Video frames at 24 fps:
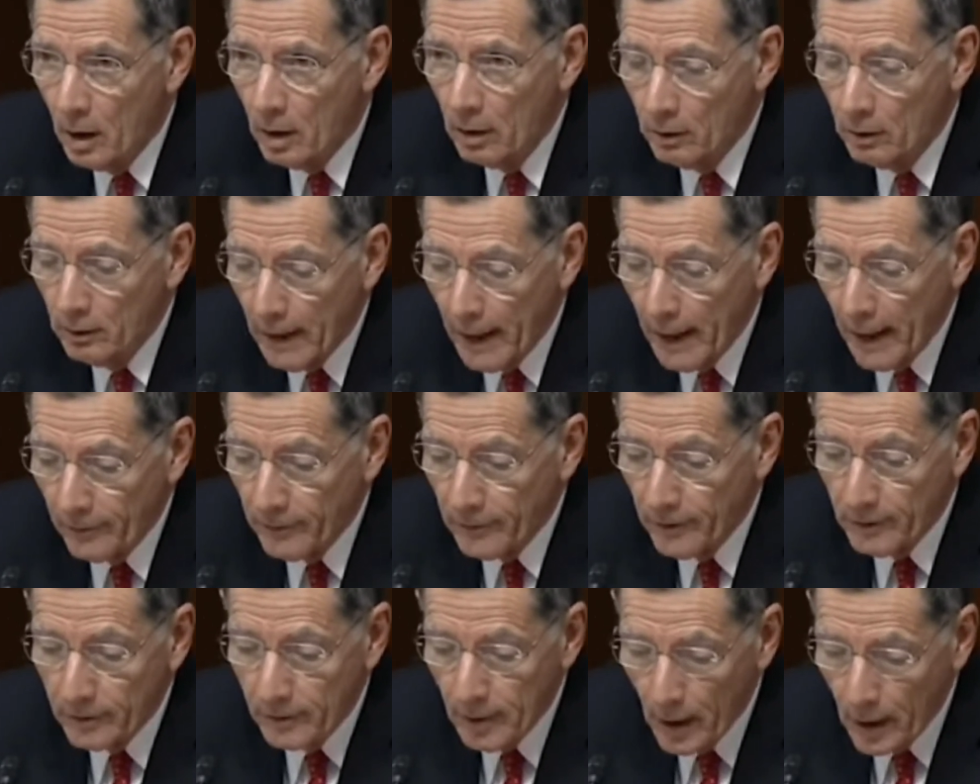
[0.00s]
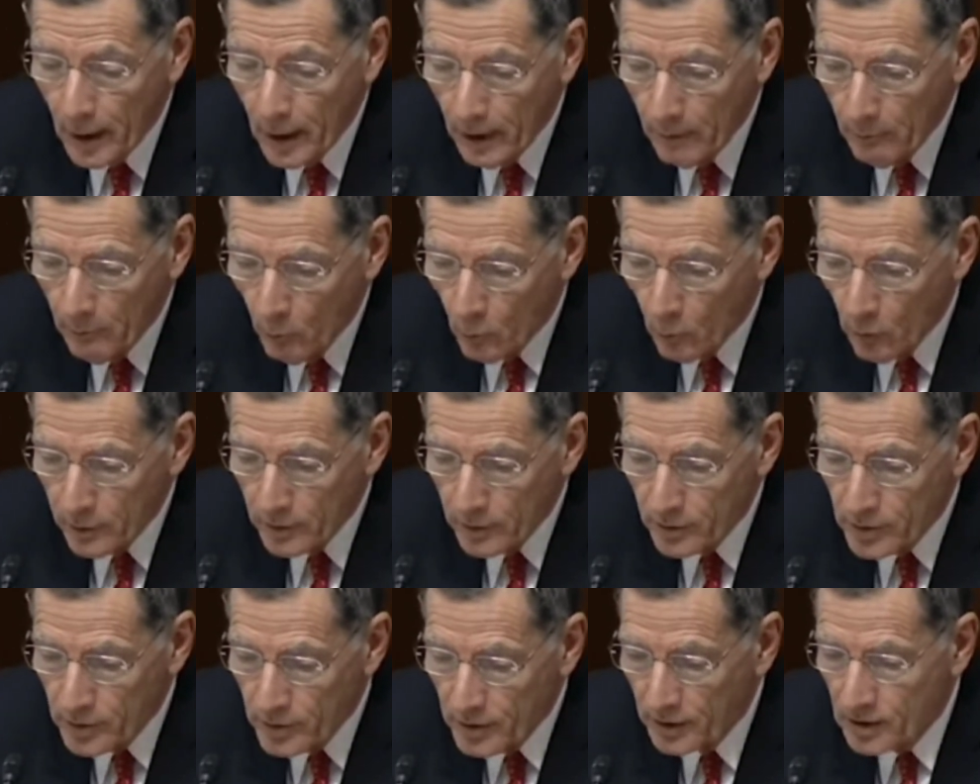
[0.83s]
Uh, at the time, more
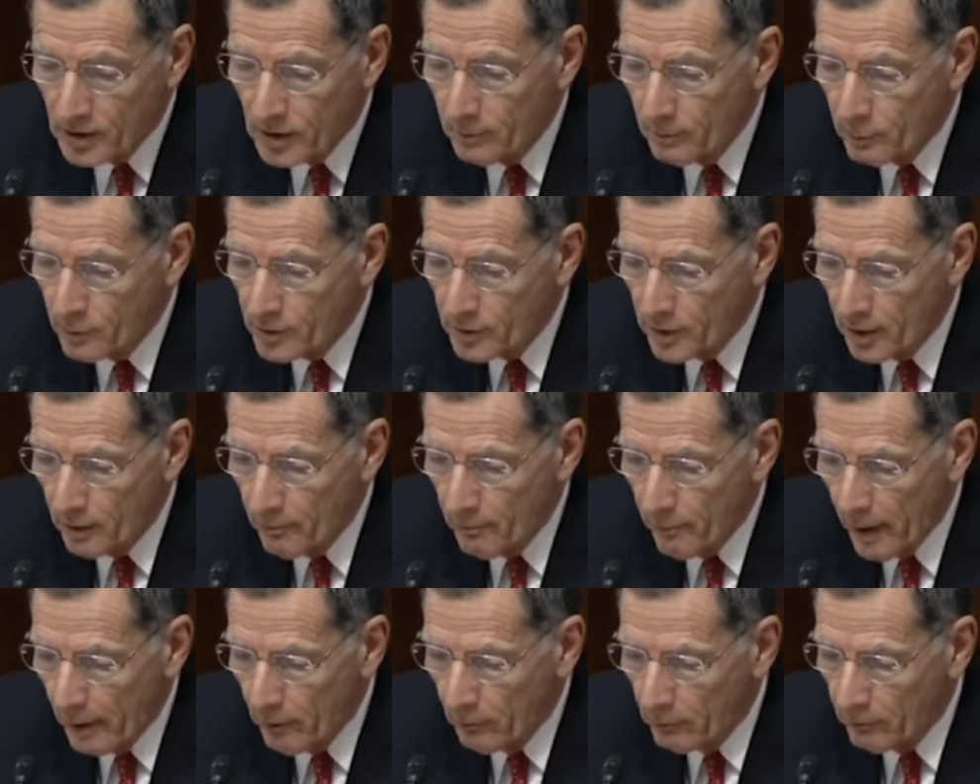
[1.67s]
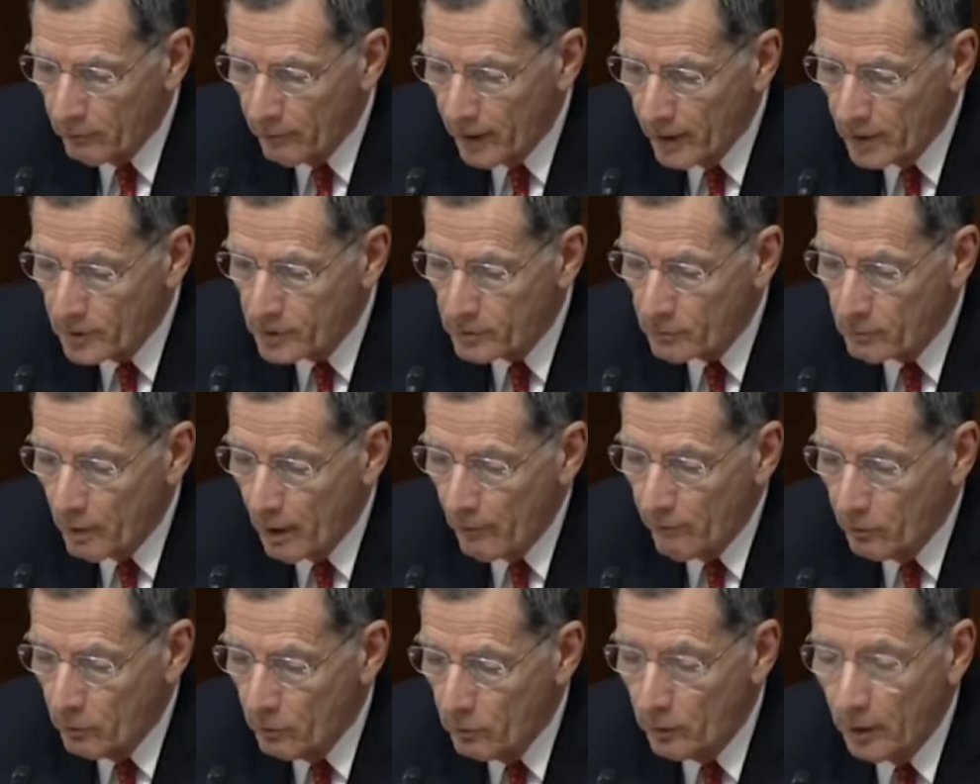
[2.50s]
than 60% of Microvast's
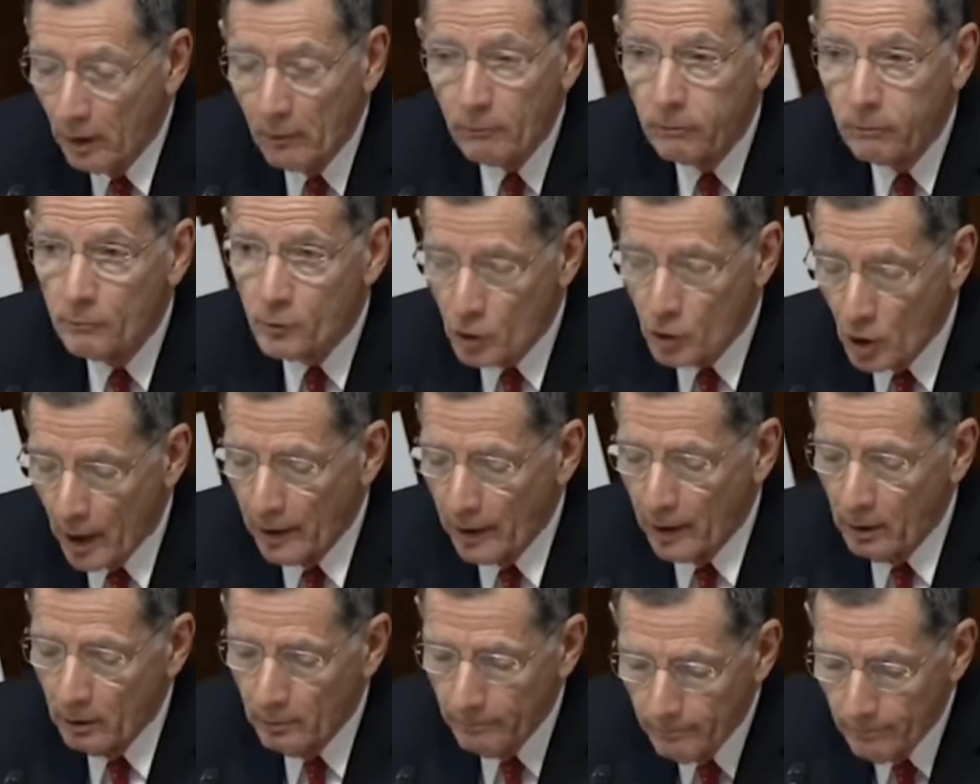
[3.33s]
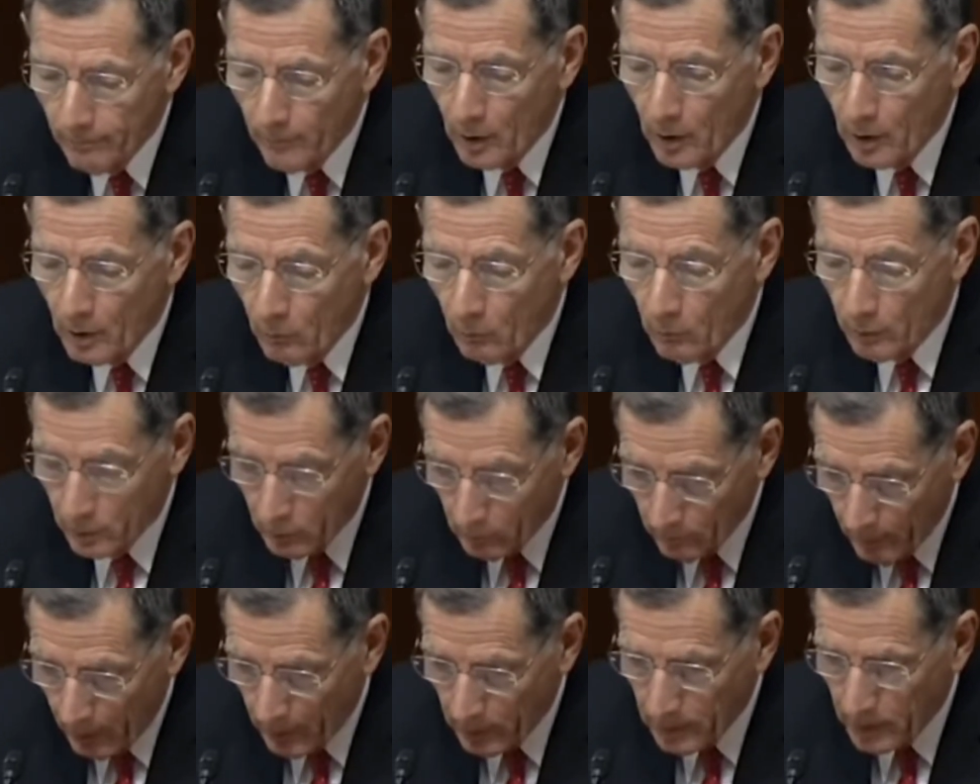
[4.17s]
revenue came from China when
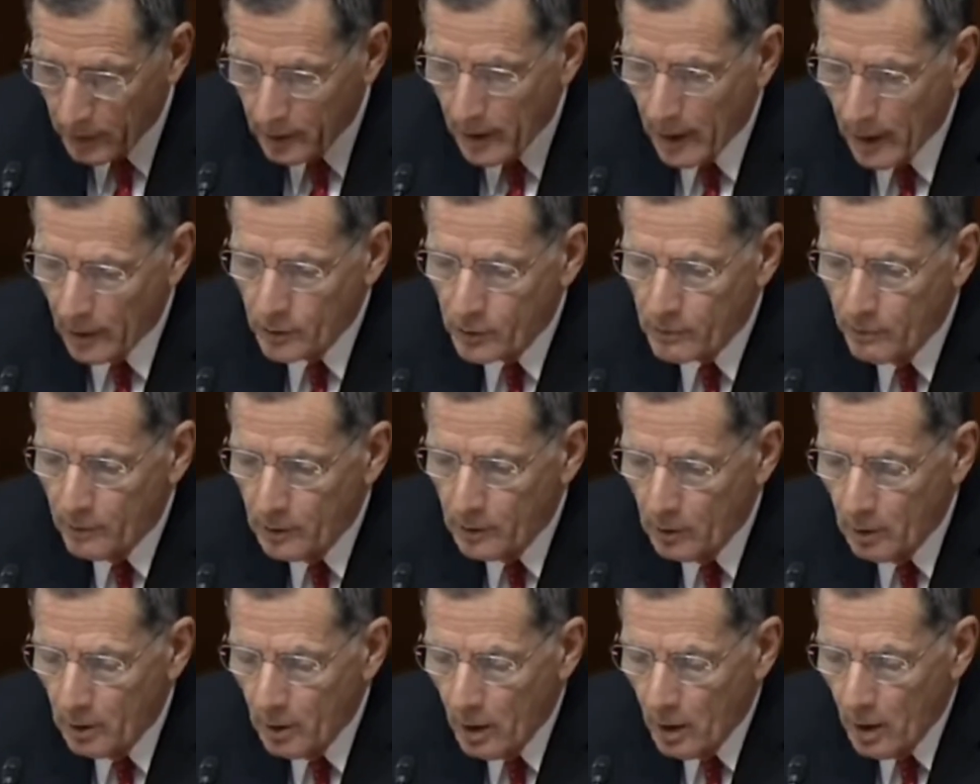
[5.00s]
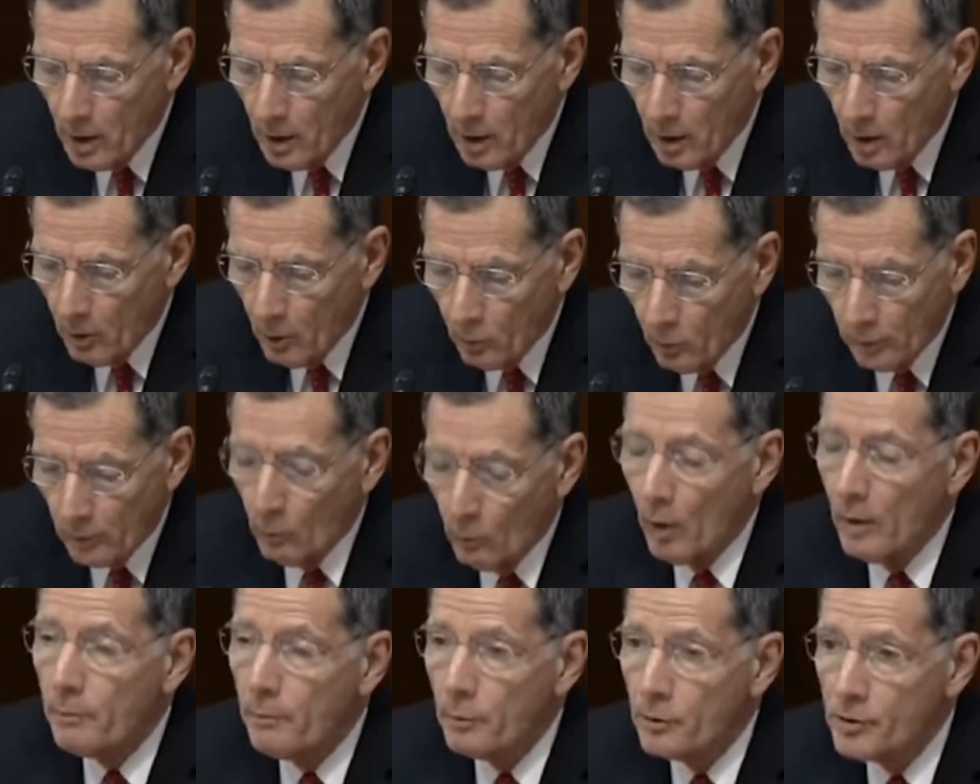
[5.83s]
you made the announcement, uh, only
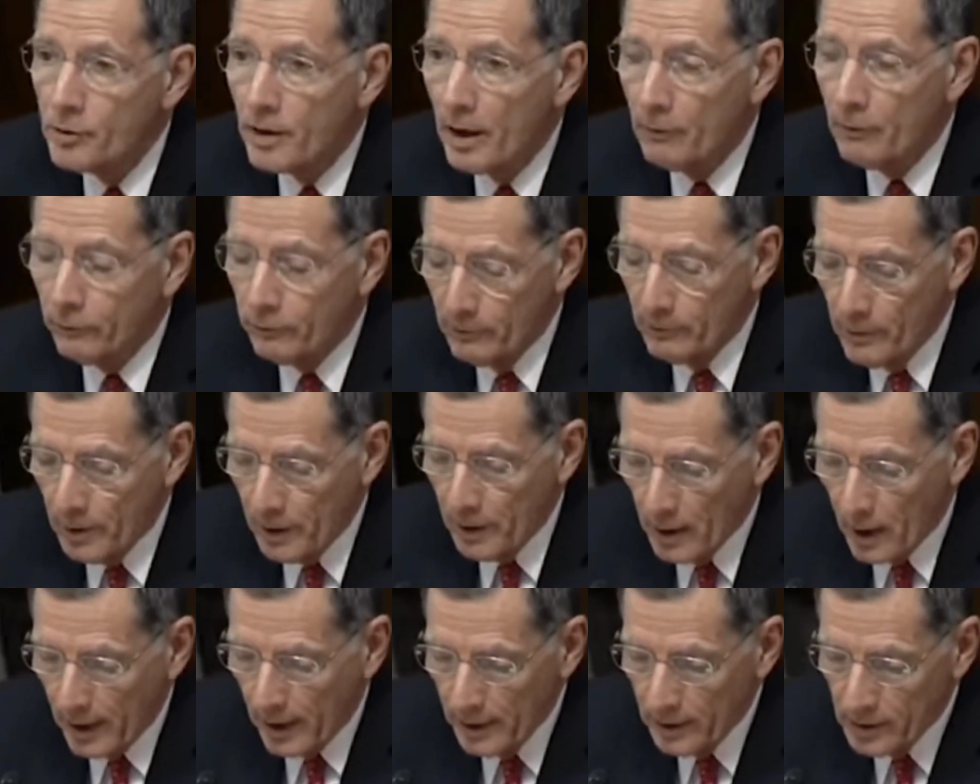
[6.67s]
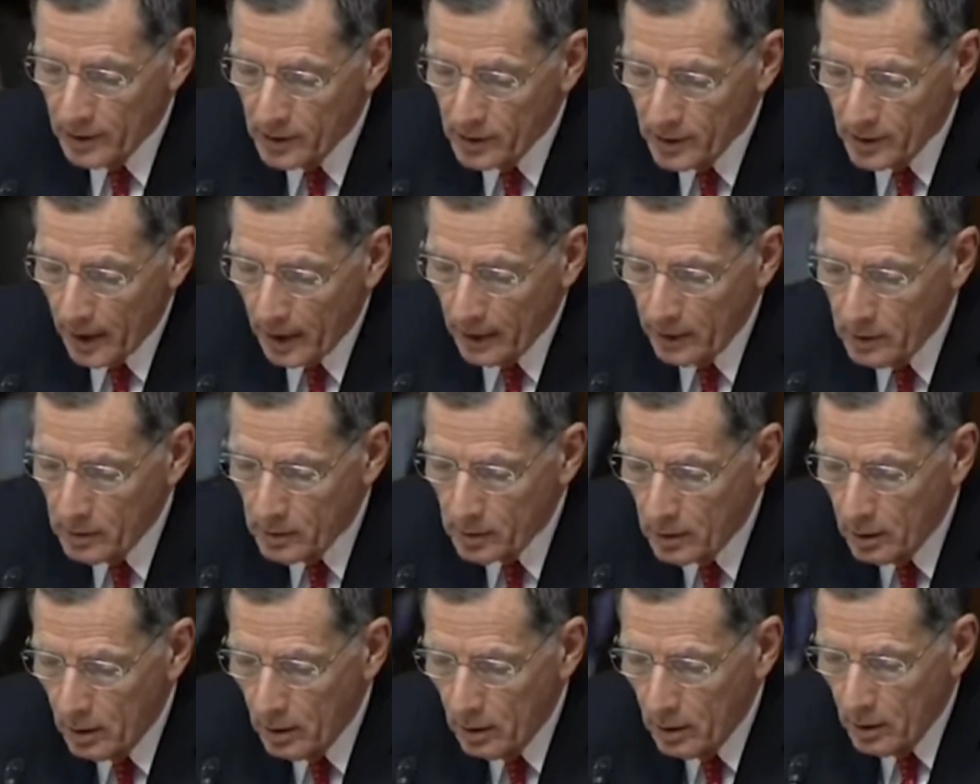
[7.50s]
1% from the United
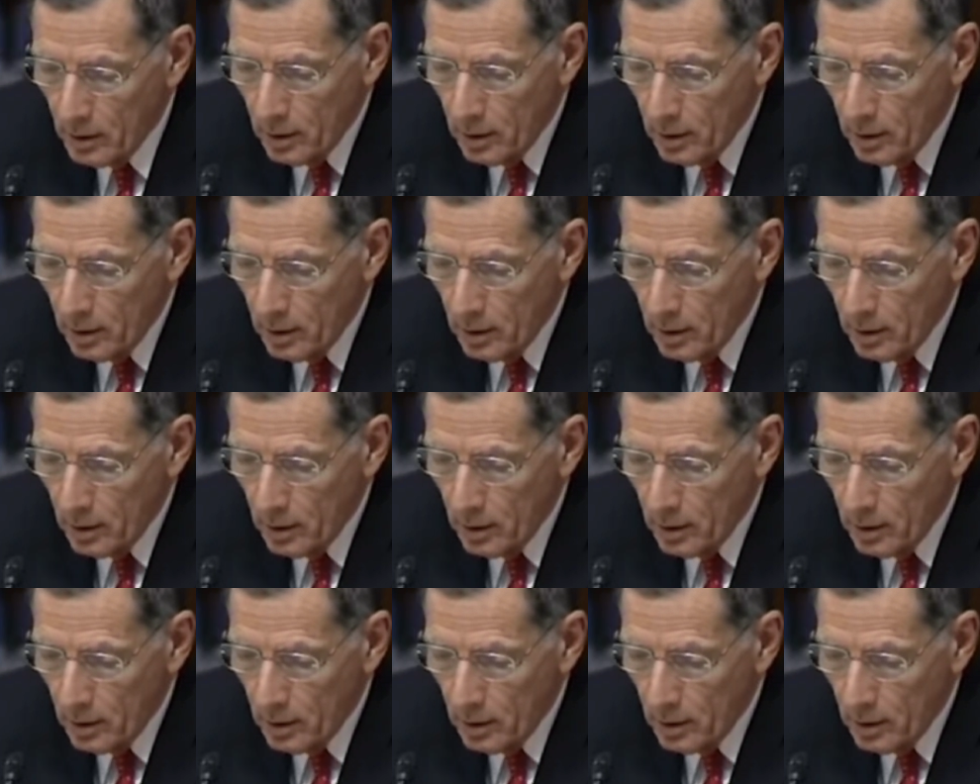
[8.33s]
States.